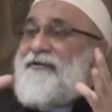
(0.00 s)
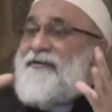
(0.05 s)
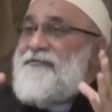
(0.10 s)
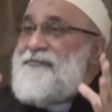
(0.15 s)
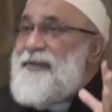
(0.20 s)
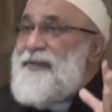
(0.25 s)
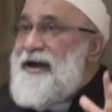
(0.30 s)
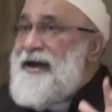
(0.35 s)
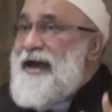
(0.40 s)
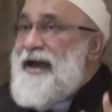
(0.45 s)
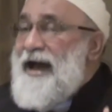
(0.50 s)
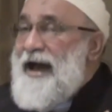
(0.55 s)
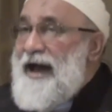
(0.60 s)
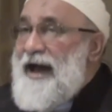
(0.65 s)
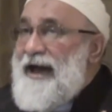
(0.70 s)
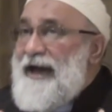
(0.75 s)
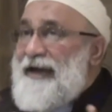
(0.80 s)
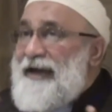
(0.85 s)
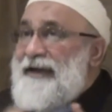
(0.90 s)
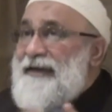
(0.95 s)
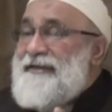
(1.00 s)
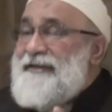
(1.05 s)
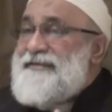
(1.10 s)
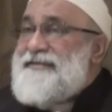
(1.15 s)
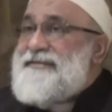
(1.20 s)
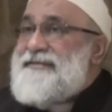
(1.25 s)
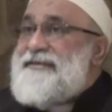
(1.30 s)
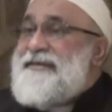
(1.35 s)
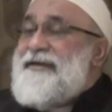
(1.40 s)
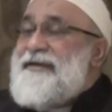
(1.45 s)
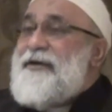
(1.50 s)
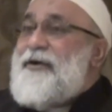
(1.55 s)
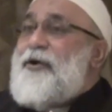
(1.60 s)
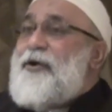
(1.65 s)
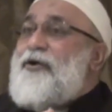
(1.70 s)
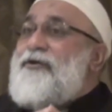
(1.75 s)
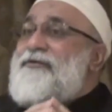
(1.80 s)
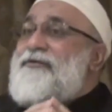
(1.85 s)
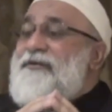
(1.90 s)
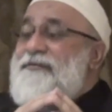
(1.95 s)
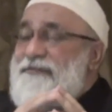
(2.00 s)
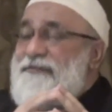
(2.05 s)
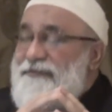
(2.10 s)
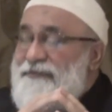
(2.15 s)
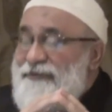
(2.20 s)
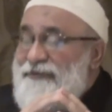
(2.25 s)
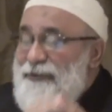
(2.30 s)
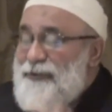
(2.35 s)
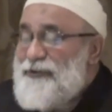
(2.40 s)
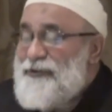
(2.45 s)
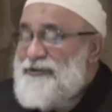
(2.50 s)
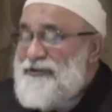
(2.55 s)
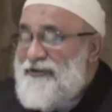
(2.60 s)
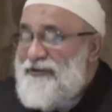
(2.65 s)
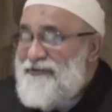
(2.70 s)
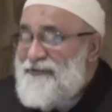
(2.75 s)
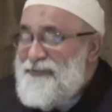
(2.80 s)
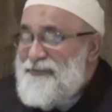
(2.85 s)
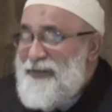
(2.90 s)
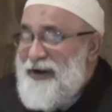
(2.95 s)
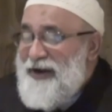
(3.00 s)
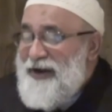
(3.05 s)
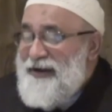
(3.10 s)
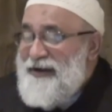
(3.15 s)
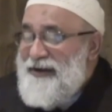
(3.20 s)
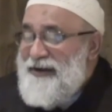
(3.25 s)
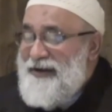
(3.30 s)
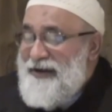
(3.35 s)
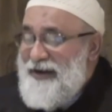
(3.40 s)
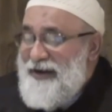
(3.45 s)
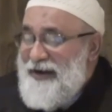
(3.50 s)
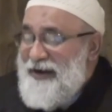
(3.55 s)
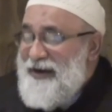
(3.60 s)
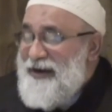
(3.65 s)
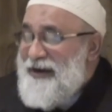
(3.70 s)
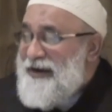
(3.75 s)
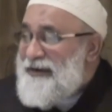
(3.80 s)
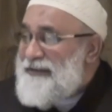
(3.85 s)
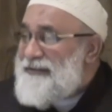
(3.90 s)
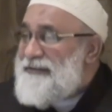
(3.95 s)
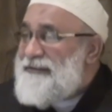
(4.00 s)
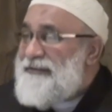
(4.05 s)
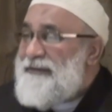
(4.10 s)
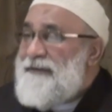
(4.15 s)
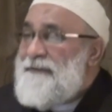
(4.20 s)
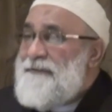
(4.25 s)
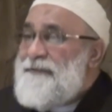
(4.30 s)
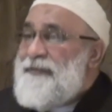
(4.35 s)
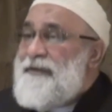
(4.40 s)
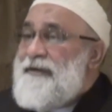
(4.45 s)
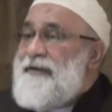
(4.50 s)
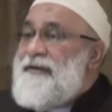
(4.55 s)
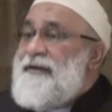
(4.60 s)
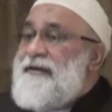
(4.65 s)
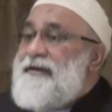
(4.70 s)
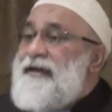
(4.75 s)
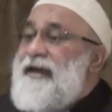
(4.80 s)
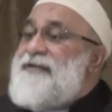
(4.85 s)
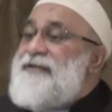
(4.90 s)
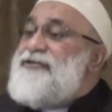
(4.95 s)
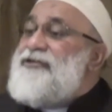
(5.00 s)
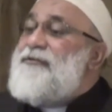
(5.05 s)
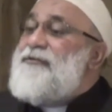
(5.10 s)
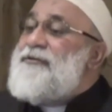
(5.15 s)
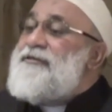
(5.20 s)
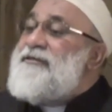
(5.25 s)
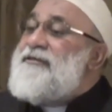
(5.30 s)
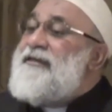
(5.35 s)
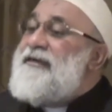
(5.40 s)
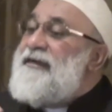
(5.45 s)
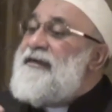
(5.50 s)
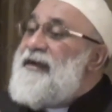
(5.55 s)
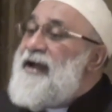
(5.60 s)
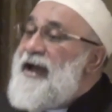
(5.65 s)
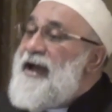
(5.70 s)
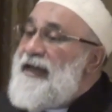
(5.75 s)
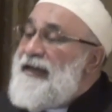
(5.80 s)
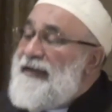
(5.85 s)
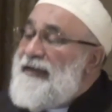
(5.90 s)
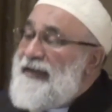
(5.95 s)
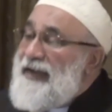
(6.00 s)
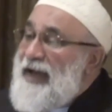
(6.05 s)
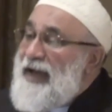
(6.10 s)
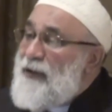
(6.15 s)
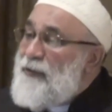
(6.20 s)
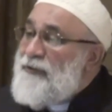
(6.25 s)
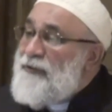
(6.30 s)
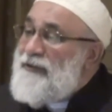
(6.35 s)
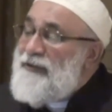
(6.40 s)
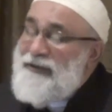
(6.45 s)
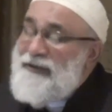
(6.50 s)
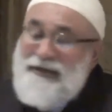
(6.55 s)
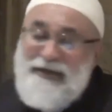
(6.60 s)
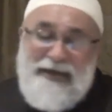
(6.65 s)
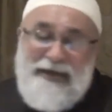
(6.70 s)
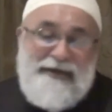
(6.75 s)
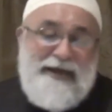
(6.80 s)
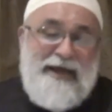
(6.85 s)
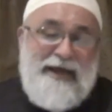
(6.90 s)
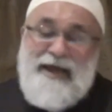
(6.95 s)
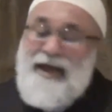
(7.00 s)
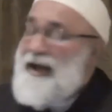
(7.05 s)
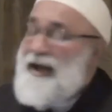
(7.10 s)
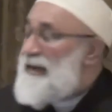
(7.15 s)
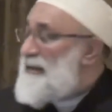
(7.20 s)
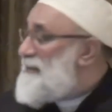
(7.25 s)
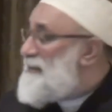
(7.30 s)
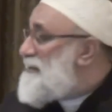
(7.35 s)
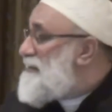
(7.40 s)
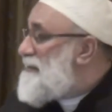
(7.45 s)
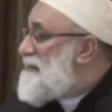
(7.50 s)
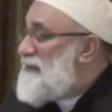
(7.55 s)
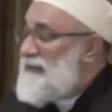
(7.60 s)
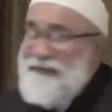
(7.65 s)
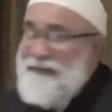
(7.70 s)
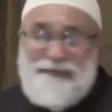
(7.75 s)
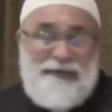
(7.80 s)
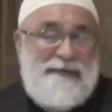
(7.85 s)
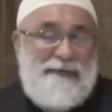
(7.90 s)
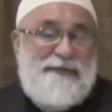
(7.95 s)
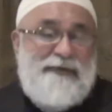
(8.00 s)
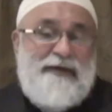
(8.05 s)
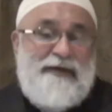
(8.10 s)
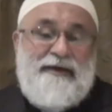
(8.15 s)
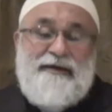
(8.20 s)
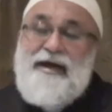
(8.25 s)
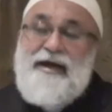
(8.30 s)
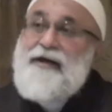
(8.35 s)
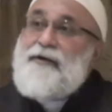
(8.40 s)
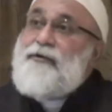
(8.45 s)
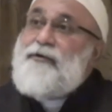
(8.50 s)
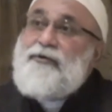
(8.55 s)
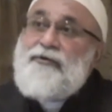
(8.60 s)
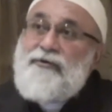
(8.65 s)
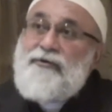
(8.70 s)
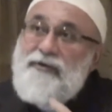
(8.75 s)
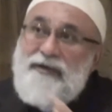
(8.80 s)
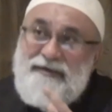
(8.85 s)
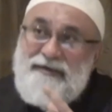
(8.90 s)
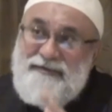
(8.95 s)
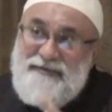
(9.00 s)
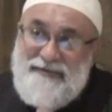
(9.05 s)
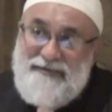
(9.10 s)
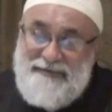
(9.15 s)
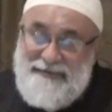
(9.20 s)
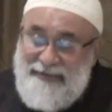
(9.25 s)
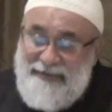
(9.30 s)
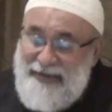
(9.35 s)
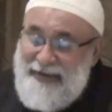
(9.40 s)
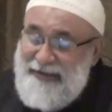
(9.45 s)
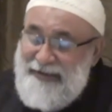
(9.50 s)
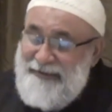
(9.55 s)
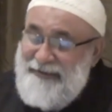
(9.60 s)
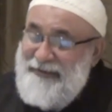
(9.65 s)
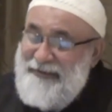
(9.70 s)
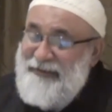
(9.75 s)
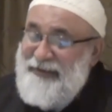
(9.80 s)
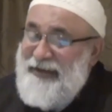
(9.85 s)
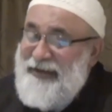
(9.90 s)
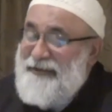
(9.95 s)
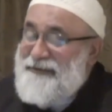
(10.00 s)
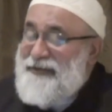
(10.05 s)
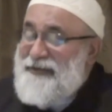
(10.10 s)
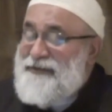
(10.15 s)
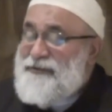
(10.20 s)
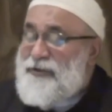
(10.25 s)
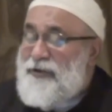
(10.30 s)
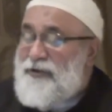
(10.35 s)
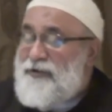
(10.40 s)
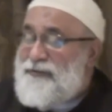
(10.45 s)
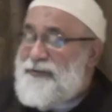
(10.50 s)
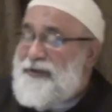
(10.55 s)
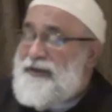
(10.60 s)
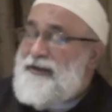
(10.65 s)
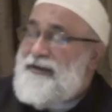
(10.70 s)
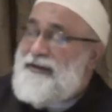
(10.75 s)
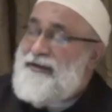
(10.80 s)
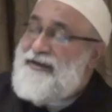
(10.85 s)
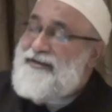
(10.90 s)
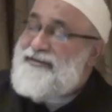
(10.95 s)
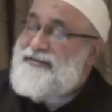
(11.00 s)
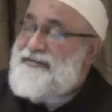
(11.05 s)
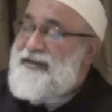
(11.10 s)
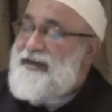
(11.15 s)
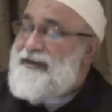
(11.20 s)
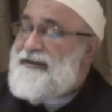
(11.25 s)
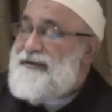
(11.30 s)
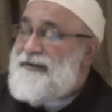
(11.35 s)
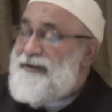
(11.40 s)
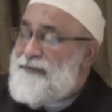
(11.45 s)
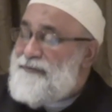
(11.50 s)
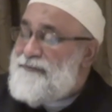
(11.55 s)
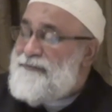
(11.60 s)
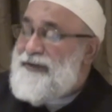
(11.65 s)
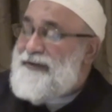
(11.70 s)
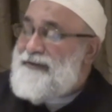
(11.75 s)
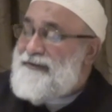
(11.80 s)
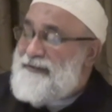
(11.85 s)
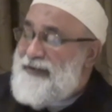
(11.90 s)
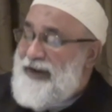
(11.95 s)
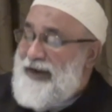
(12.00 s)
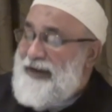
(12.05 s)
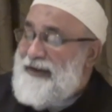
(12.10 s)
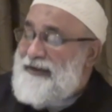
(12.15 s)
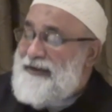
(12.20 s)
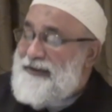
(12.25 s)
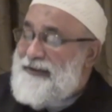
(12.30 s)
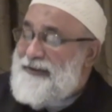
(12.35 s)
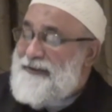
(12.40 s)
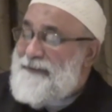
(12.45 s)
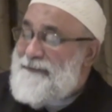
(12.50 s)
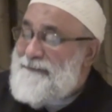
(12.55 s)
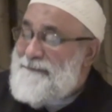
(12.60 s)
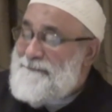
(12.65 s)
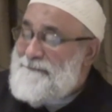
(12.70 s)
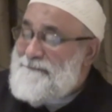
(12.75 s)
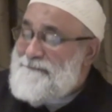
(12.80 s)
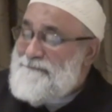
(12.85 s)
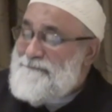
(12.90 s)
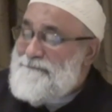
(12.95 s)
of my eyes, Oh, the fruit of my heart. And she was crying loudly, and I asked the people around, Who is this lady? And they told me, Here, Zainab bint Ali.